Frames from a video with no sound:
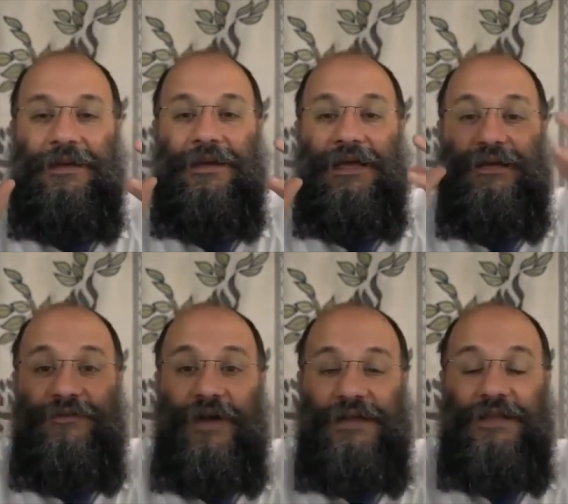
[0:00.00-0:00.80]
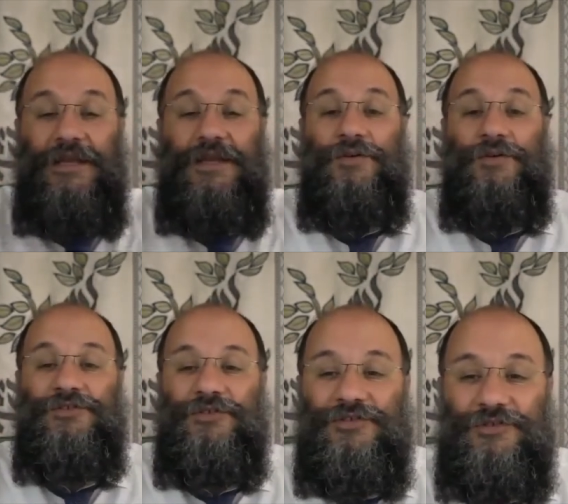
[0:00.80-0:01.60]
And finally, he goes to
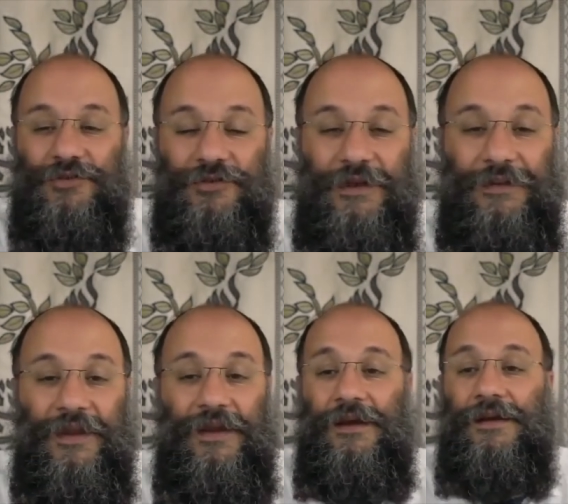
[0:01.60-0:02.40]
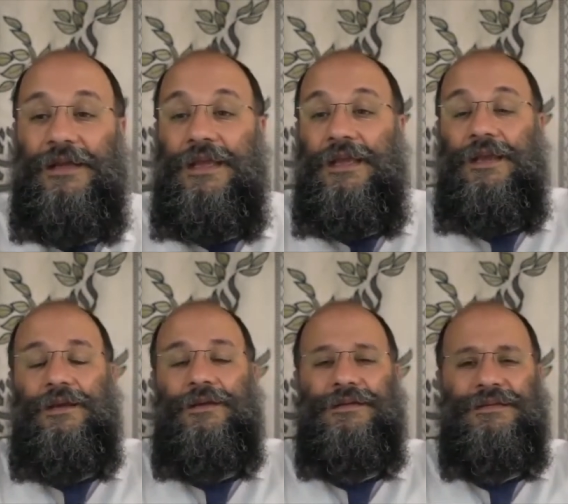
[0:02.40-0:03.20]
a store, and there he
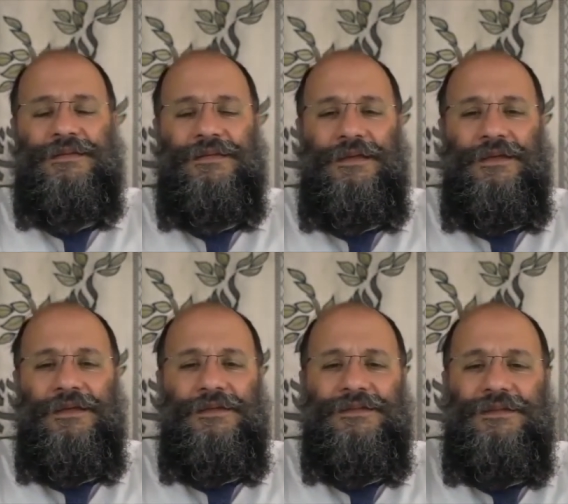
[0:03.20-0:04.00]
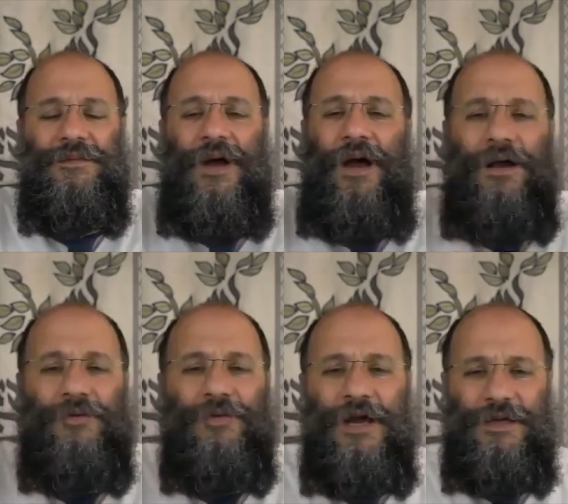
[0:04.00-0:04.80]
hears some hard
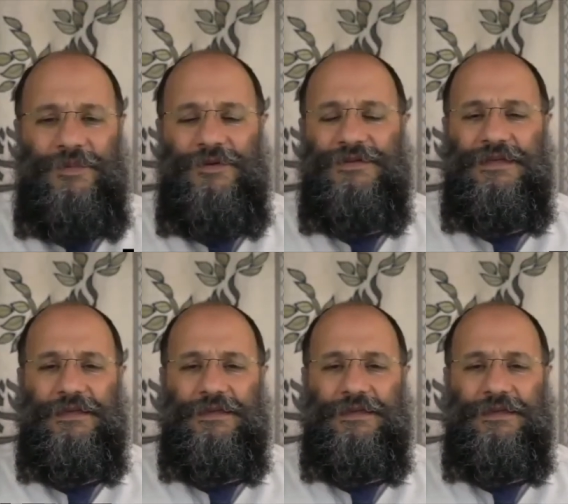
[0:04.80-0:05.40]
rock music.